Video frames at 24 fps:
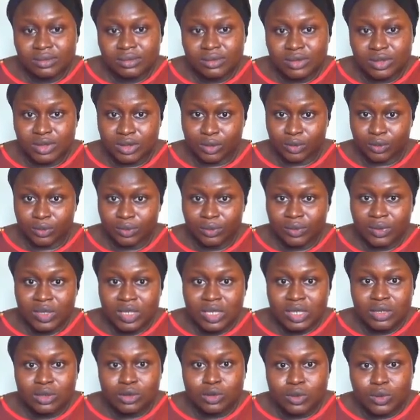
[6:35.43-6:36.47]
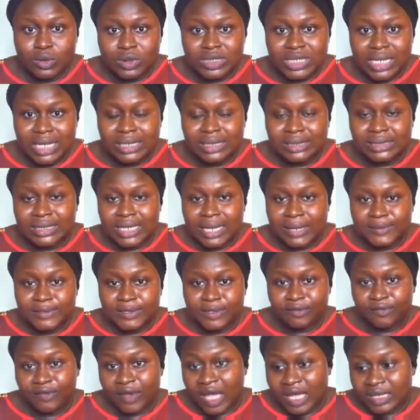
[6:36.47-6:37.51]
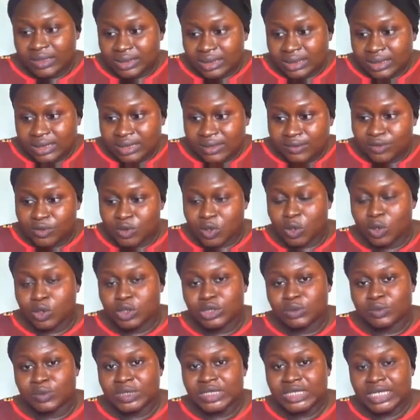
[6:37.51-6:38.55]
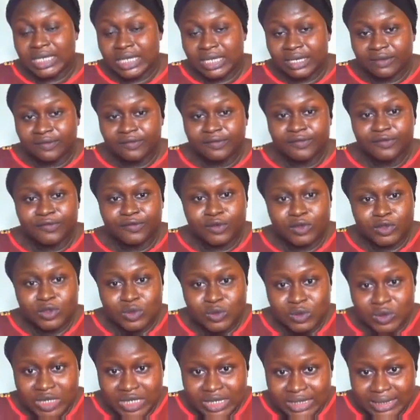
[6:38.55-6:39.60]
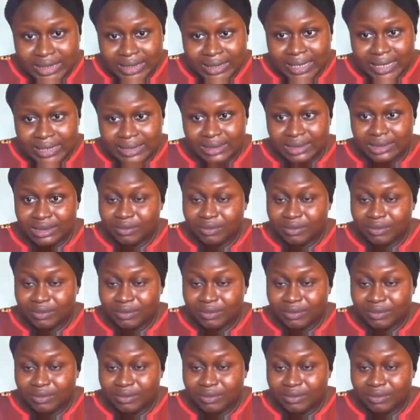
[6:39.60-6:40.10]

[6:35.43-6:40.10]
So those are the types of adjectives you're going to be taking for today's class.